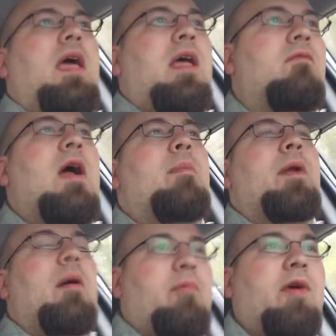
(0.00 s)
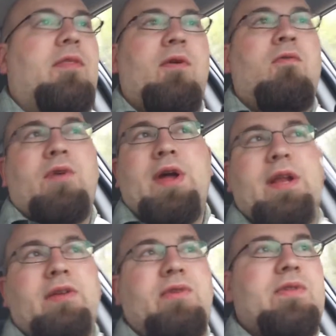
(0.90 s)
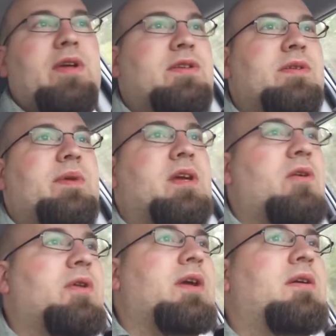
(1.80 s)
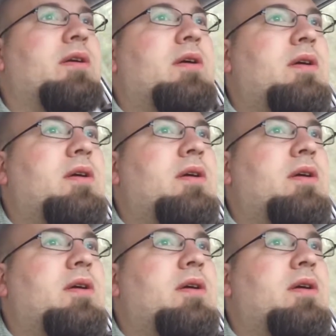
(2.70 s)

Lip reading: and wrap it up with overnight and do some encoding.